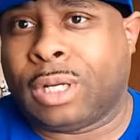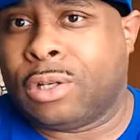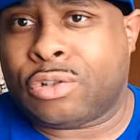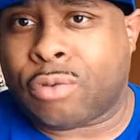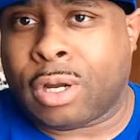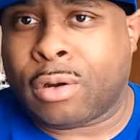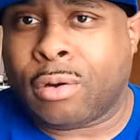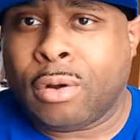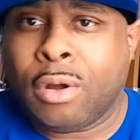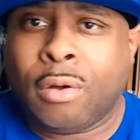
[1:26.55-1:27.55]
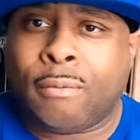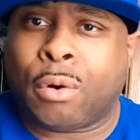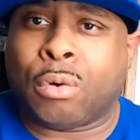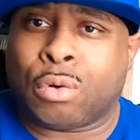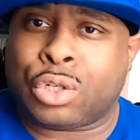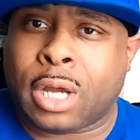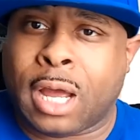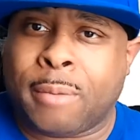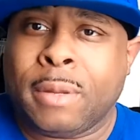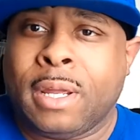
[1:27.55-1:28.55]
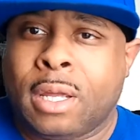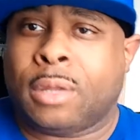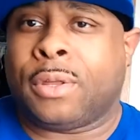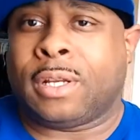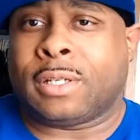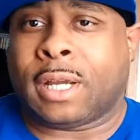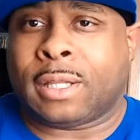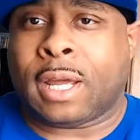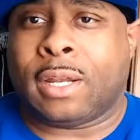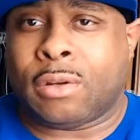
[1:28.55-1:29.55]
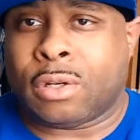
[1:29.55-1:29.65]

Illustrator, Photoshop, and things like that.